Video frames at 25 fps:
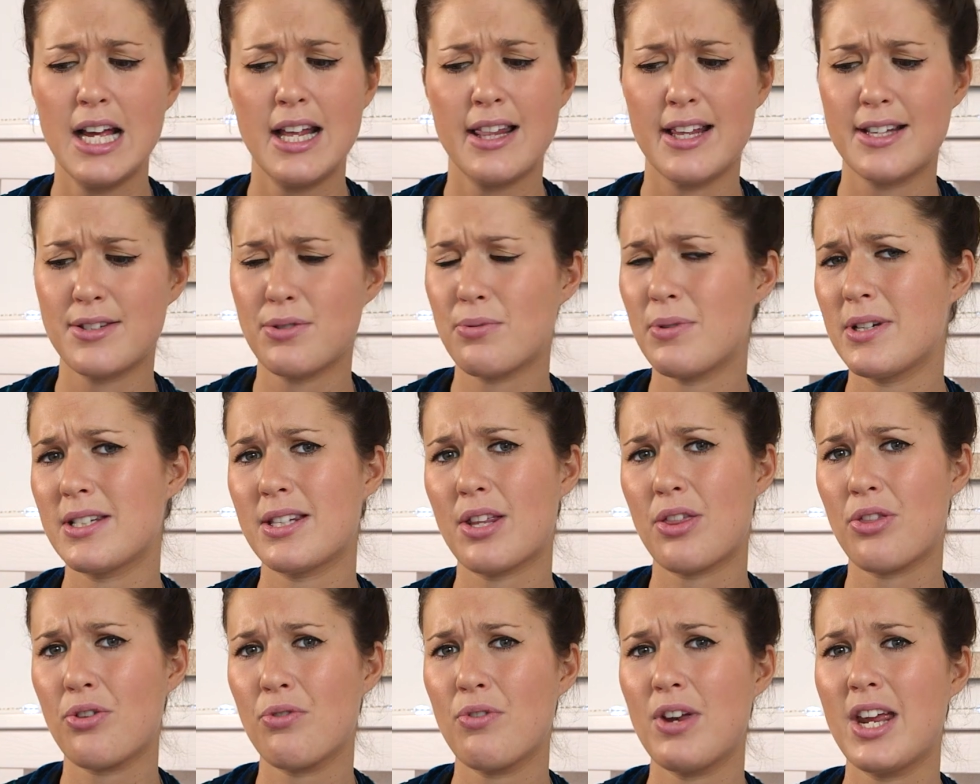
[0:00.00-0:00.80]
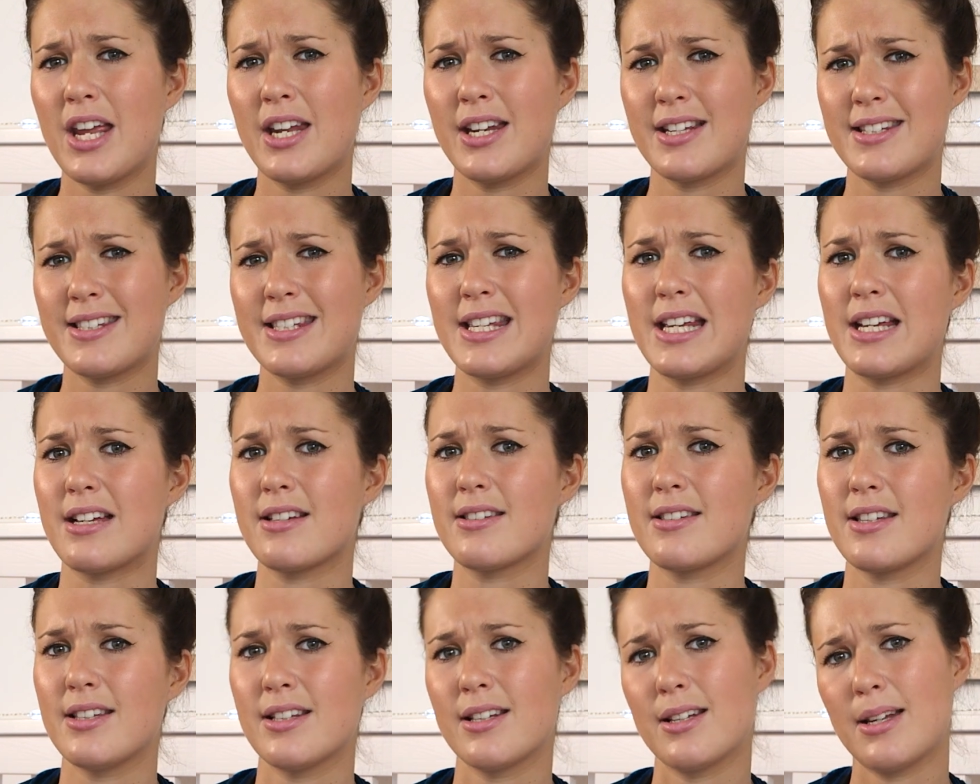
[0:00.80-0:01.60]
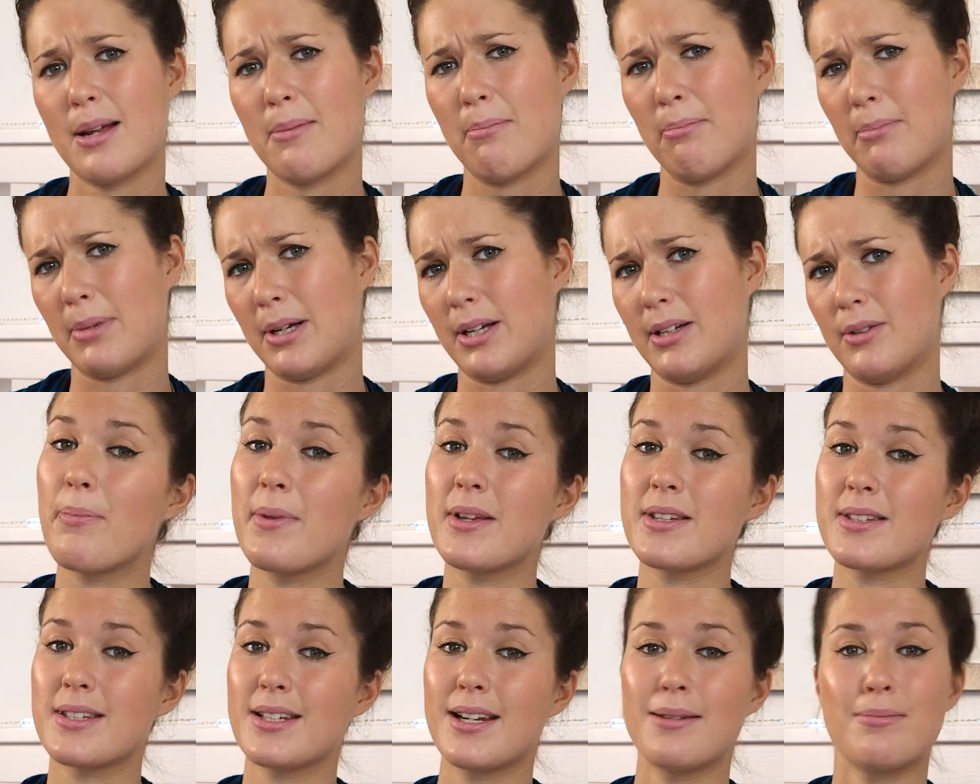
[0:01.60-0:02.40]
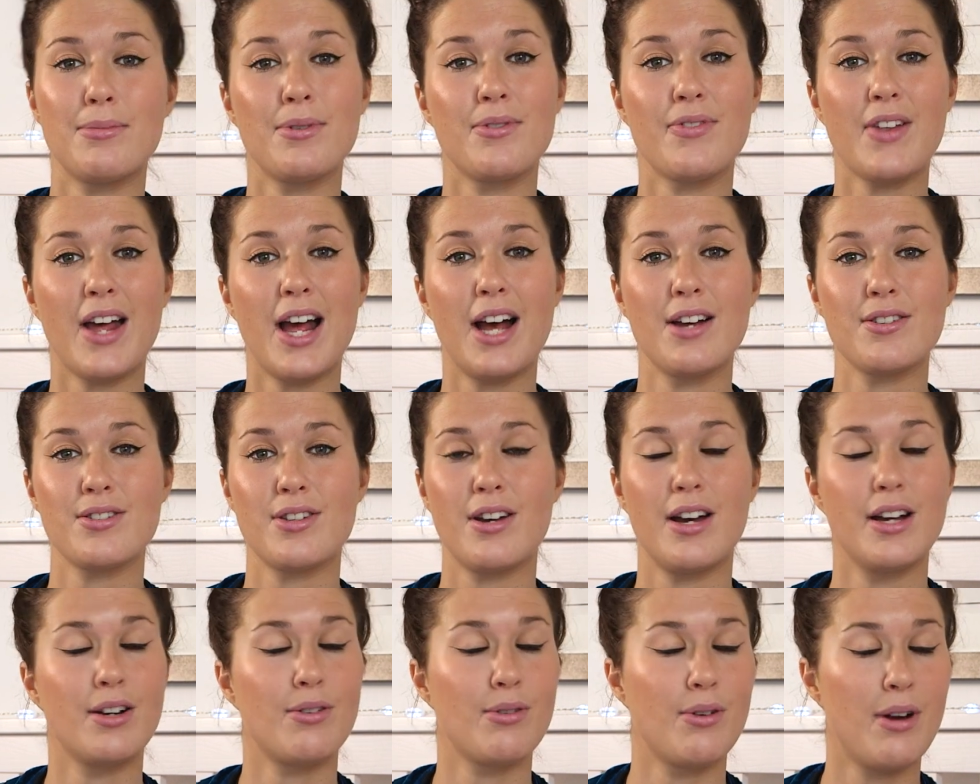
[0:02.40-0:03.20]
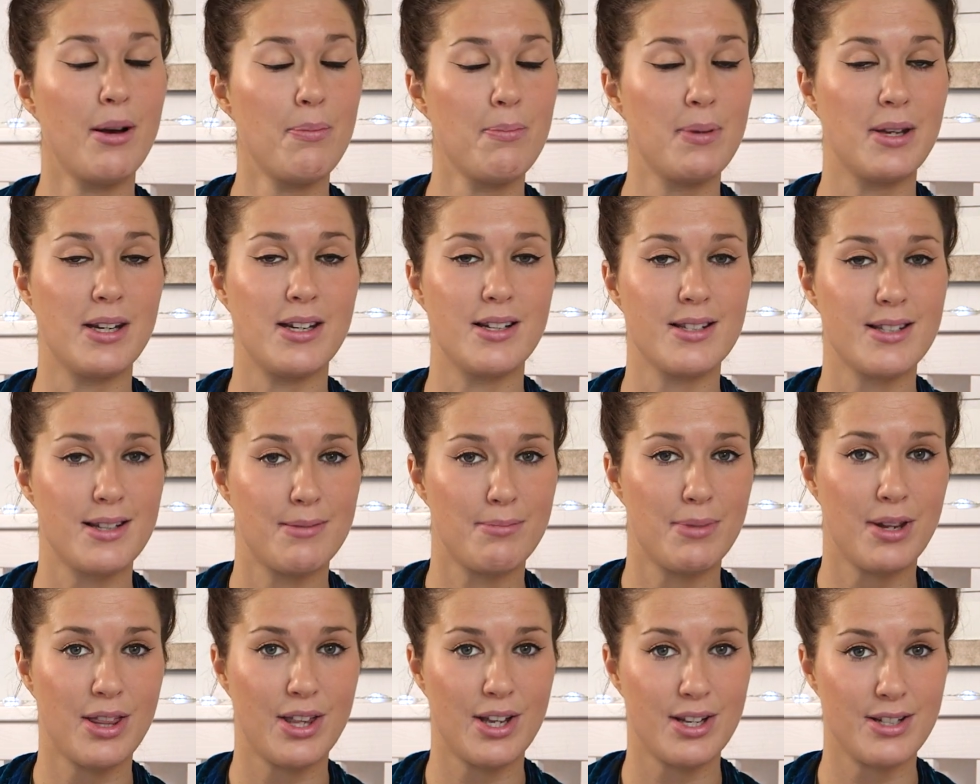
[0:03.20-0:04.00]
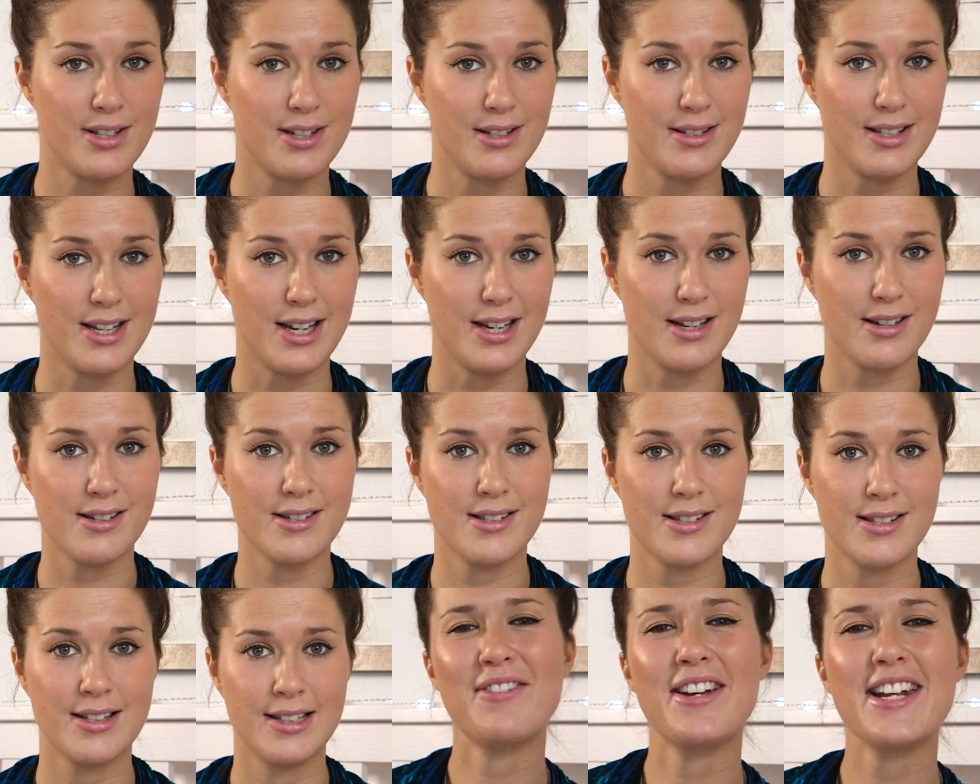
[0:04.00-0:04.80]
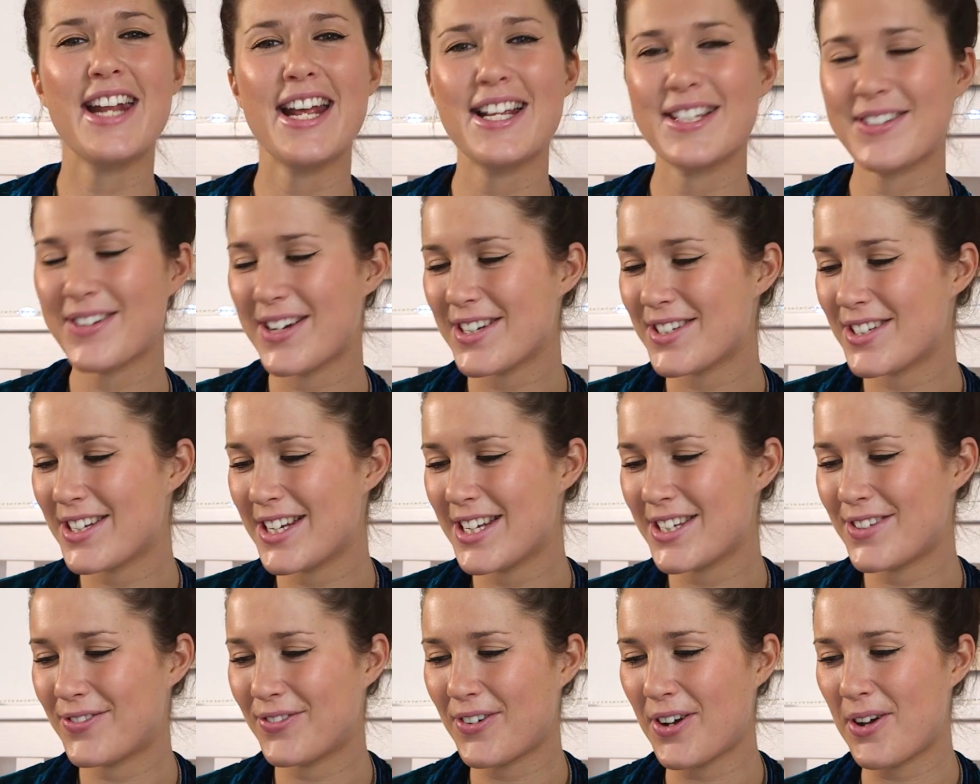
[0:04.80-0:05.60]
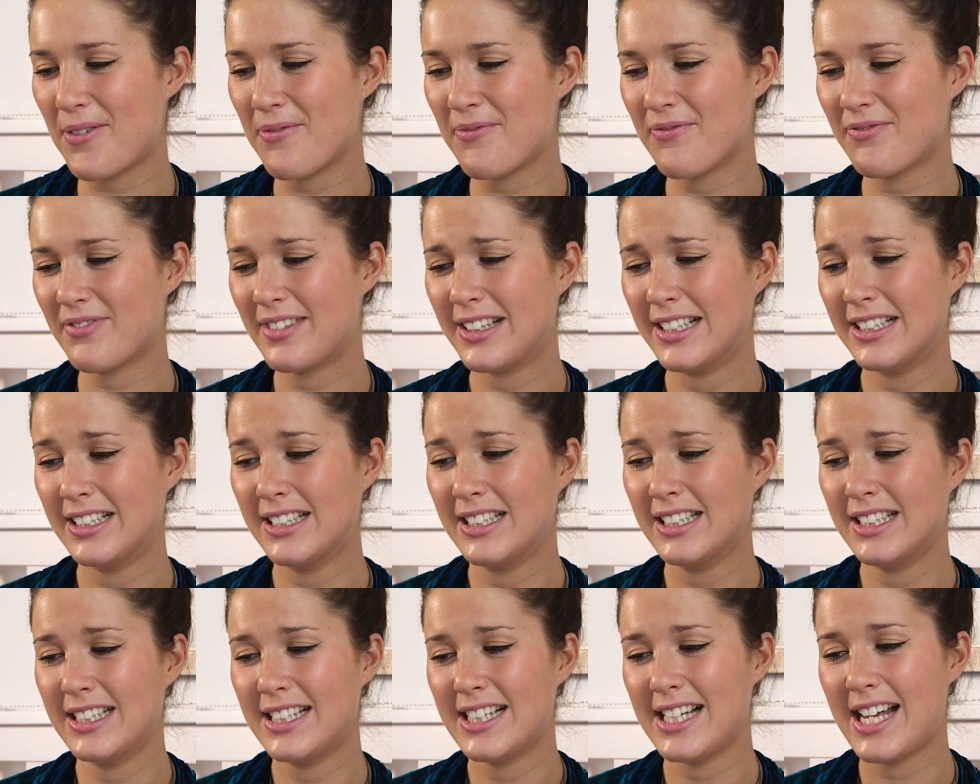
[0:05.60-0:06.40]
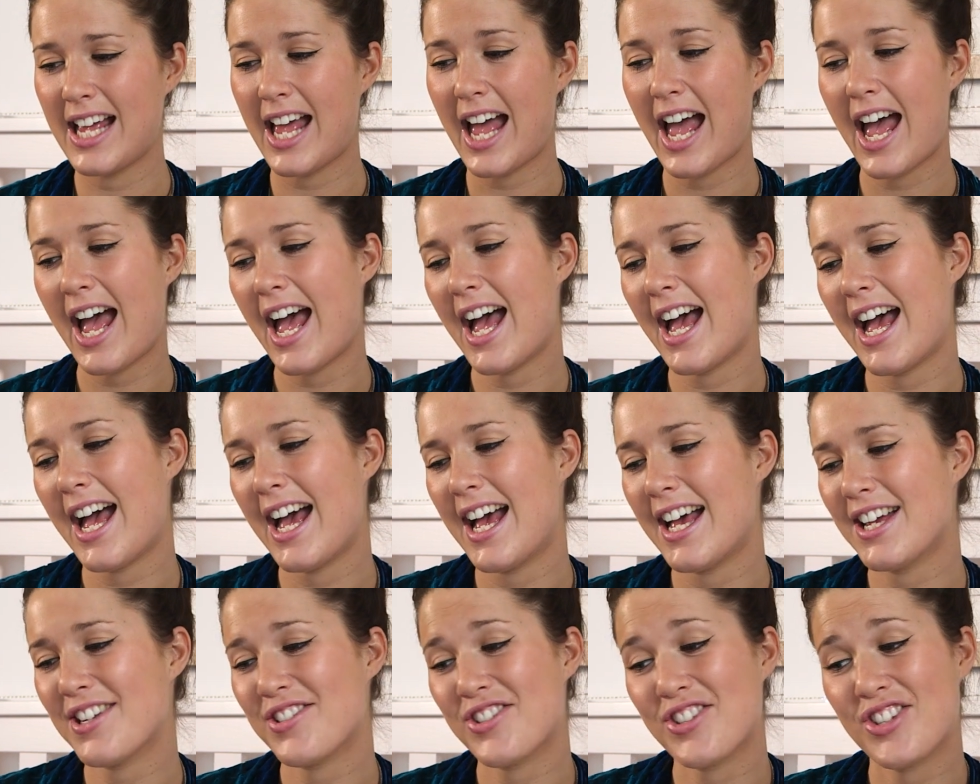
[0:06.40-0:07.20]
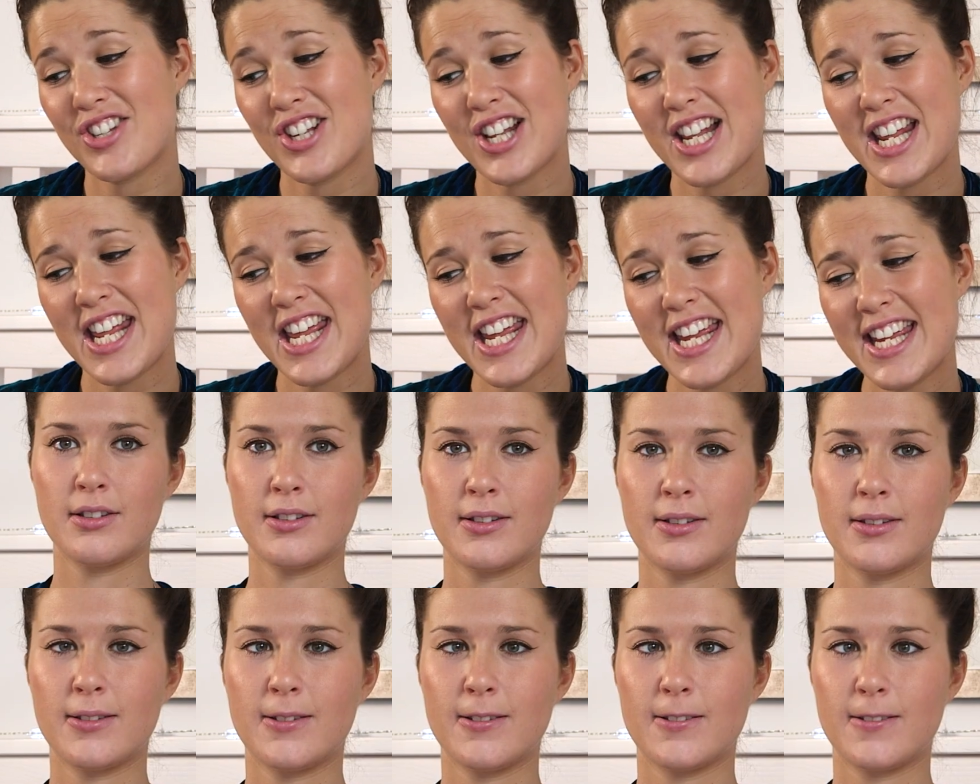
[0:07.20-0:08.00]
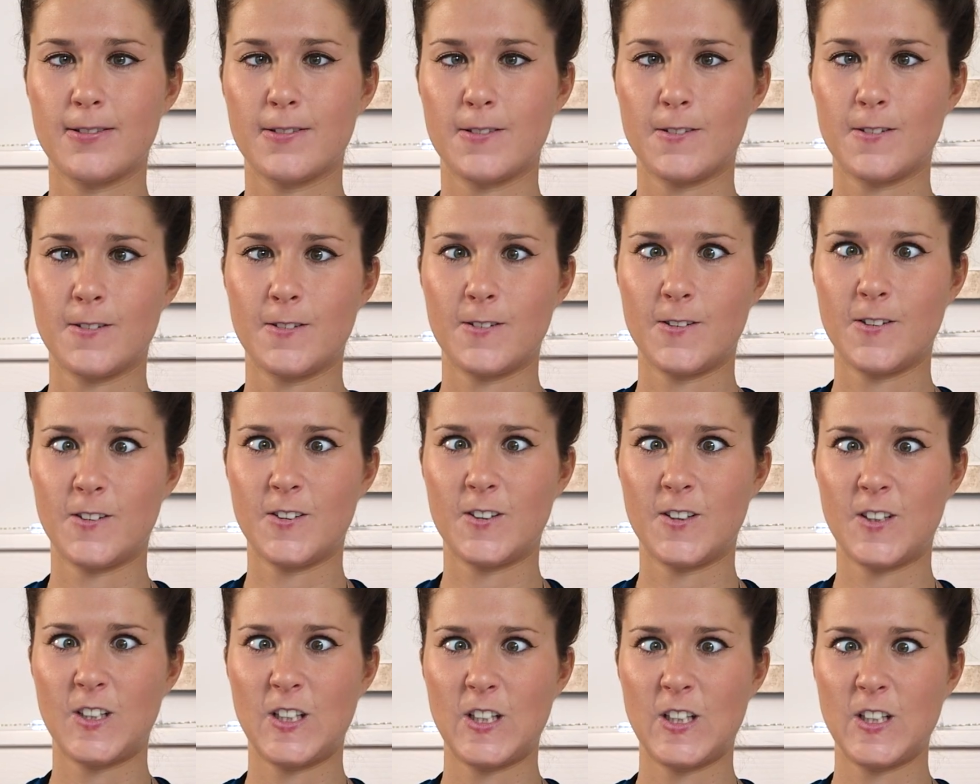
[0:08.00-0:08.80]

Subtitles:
There's always a 3 and a 6 in the number. That's the number of the house that I grew up in, is number 36. My next question is from Ashleen.Ty.